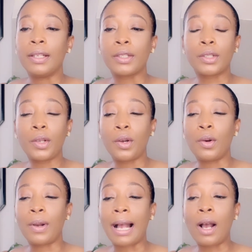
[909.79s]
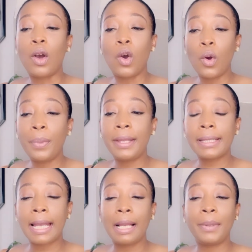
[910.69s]
So I hope
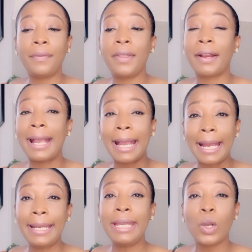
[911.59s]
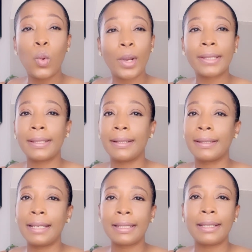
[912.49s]
this helped. If there are any
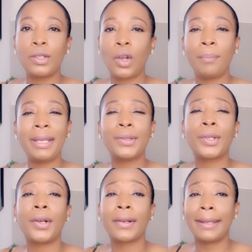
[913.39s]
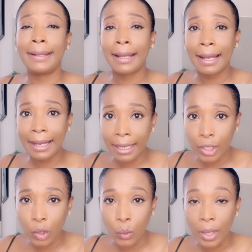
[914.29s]
questions, this is not me talking
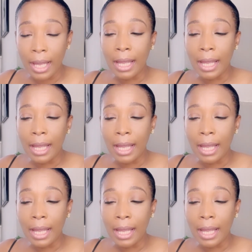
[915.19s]
at you.